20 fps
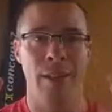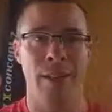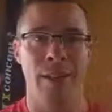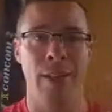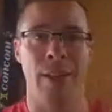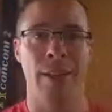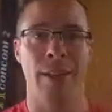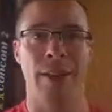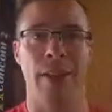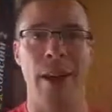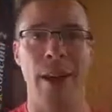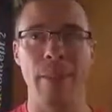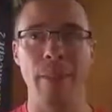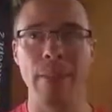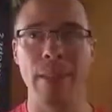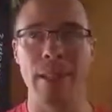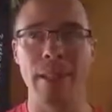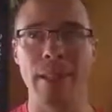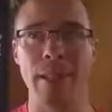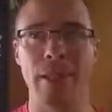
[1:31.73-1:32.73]
of
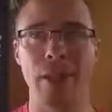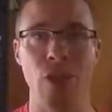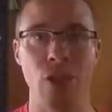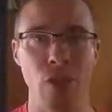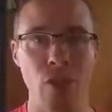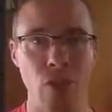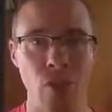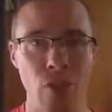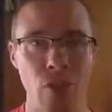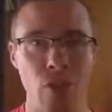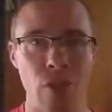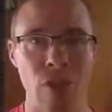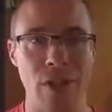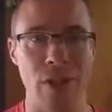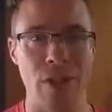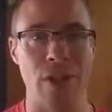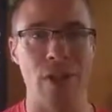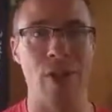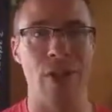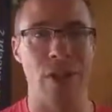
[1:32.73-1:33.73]
companies
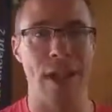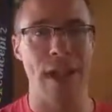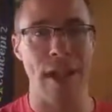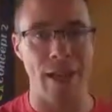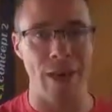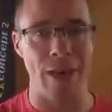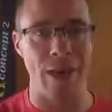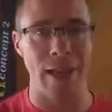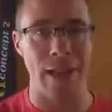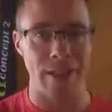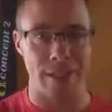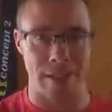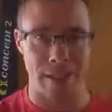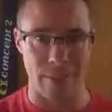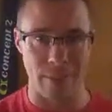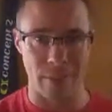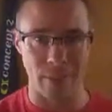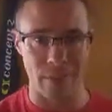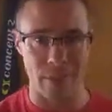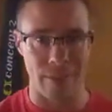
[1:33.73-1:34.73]
use for calorie
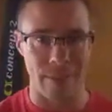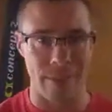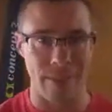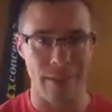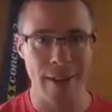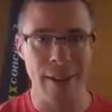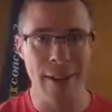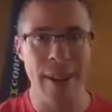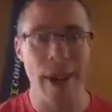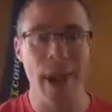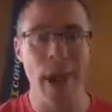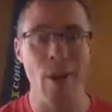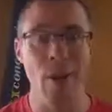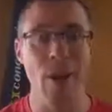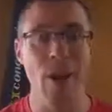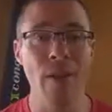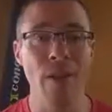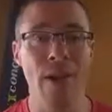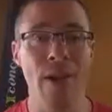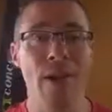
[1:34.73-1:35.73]
estimates.
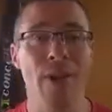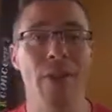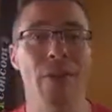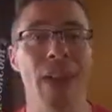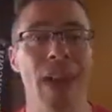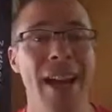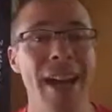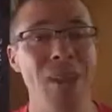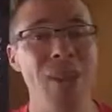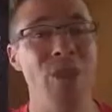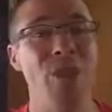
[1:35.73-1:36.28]
However, that has